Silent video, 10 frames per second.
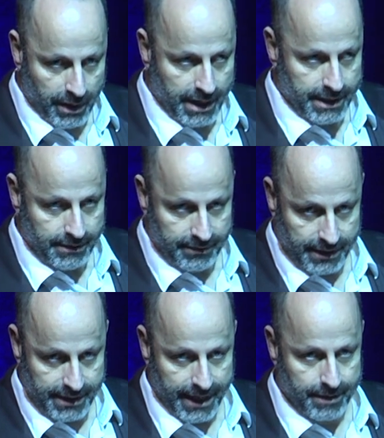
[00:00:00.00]
to
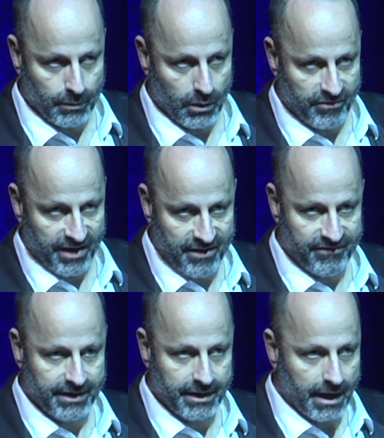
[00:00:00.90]
play the game of
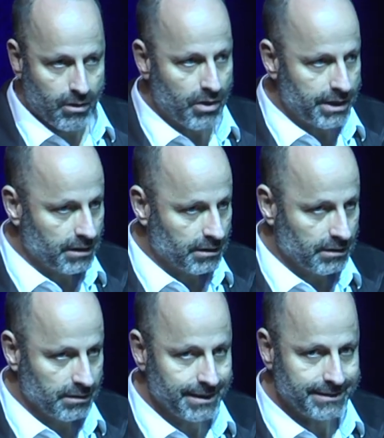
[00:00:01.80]
having a
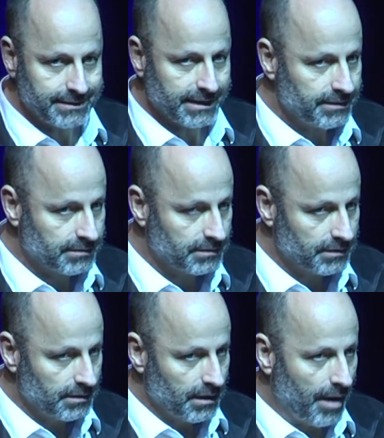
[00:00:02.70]
coin. This is
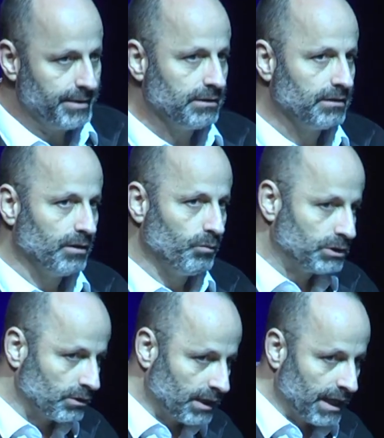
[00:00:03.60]
it. I mean,
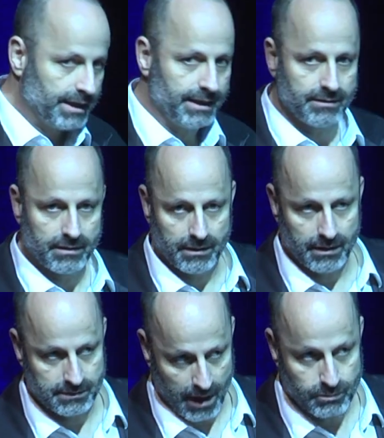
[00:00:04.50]
we don't like it.
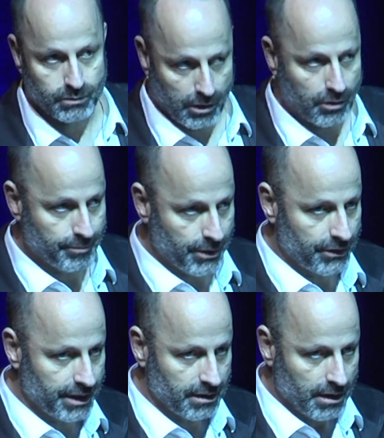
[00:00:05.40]
It comes with a lot
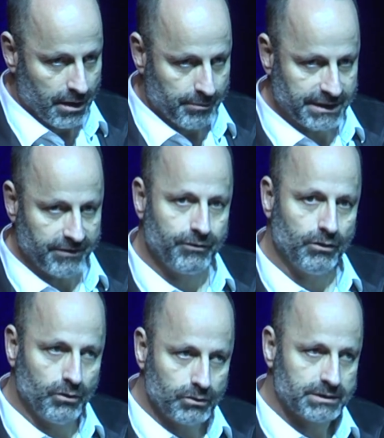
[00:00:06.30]
of burden. But
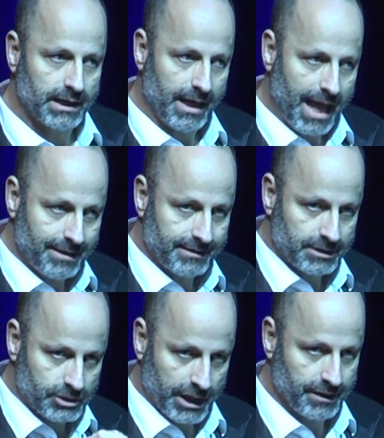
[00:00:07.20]
if you lose a
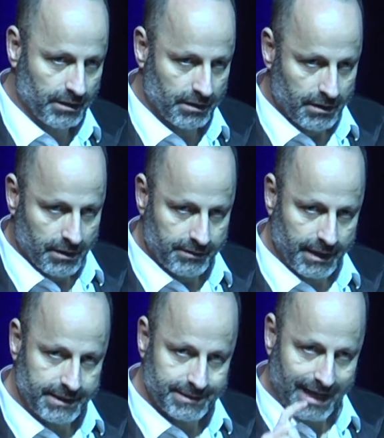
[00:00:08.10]
Lightning channel
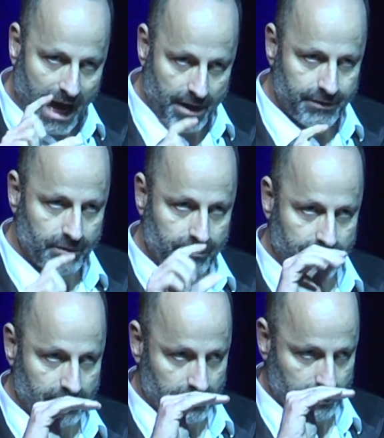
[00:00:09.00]
that is
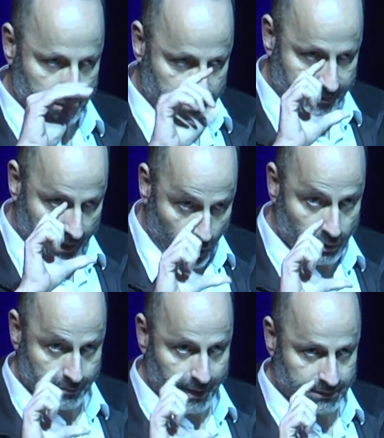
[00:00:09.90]
under
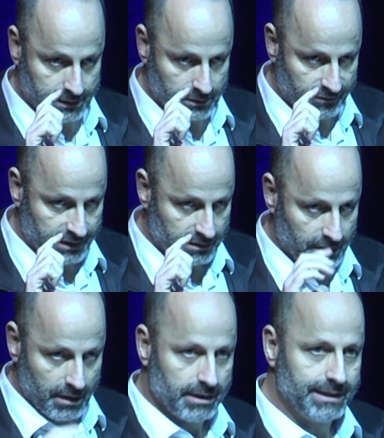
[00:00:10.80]
the cost basis of
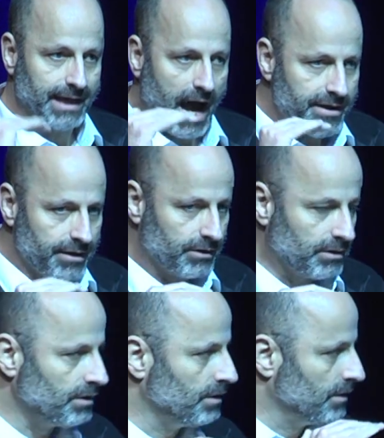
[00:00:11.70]
it is
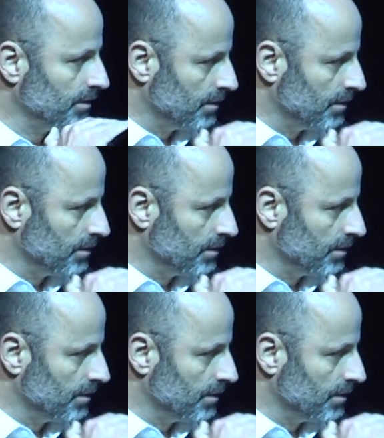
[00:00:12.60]
higher